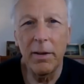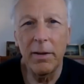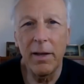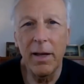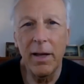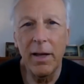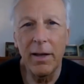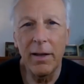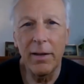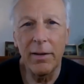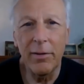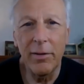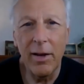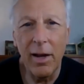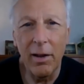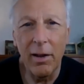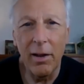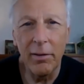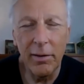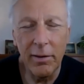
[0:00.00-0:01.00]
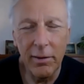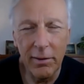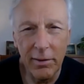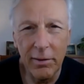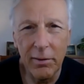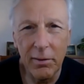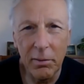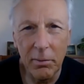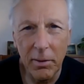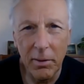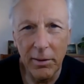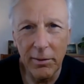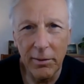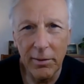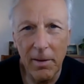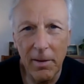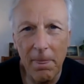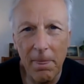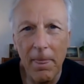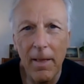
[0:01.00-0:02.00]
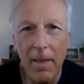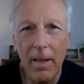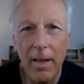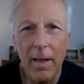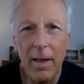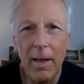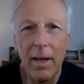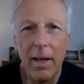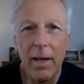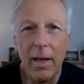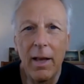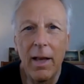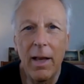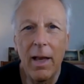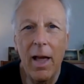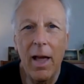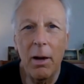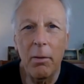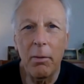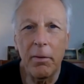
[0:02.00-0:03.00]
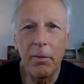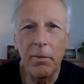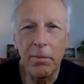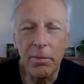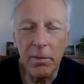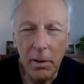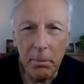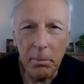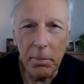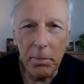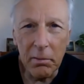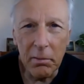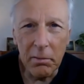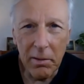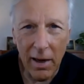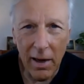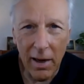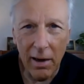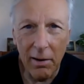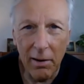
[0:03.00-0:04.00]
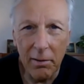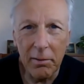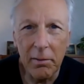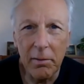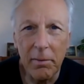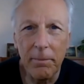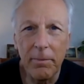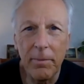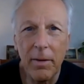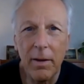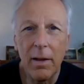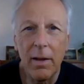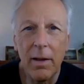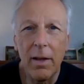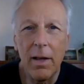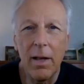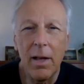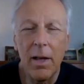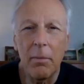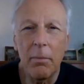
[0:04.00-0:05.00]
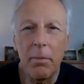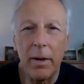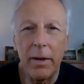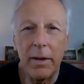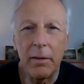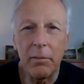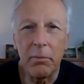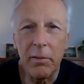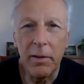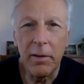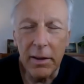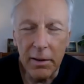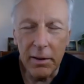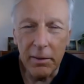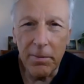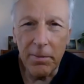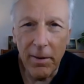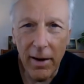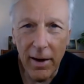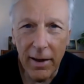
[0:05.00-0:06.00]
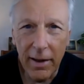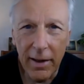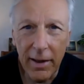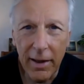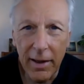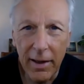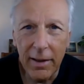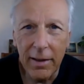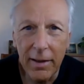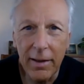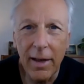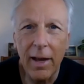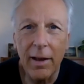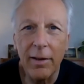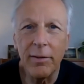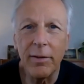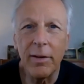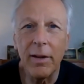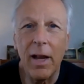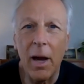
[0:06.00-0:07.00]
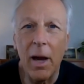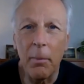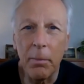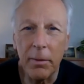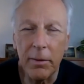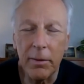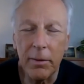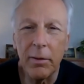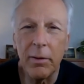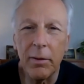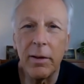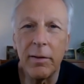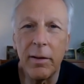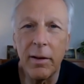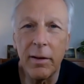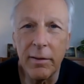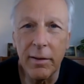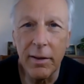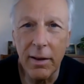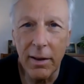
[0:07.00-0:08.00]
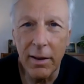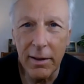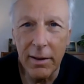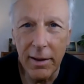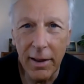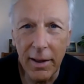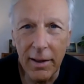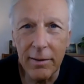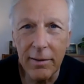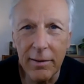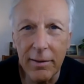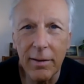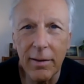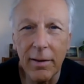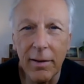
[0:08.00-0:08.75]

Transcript: take a challenging situation and we flip it around by redefining it as an opportunity to connect